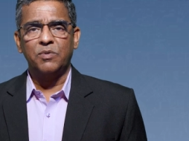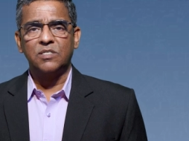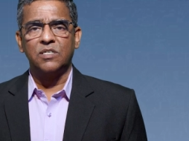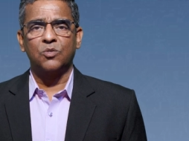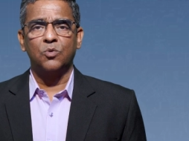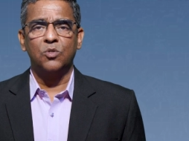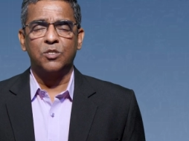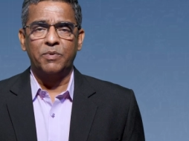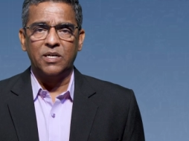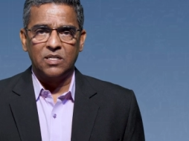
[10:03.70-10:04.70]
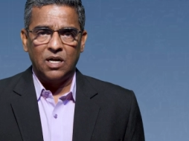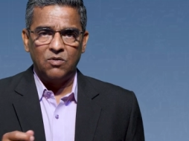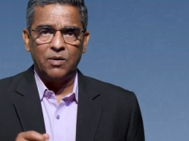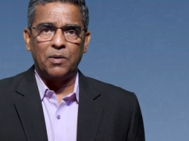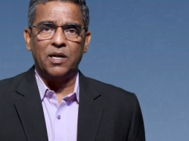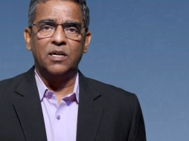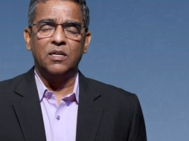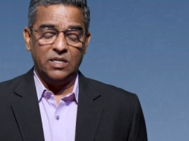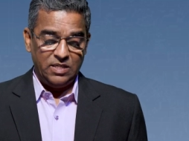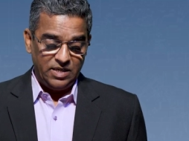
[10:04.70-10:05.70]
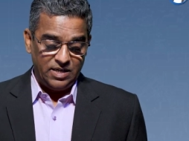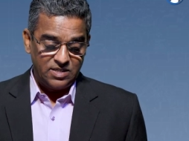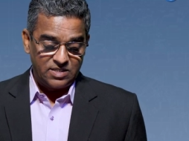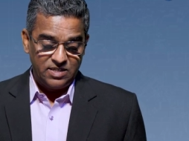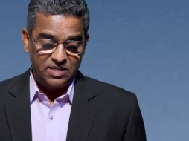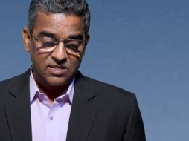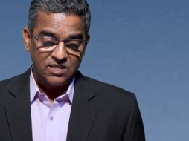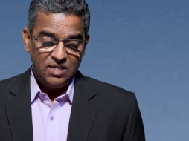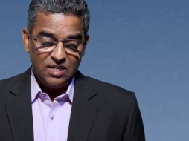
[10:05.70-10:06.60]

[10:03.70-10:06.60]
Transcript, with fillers: of business rules being now applied in the NSCS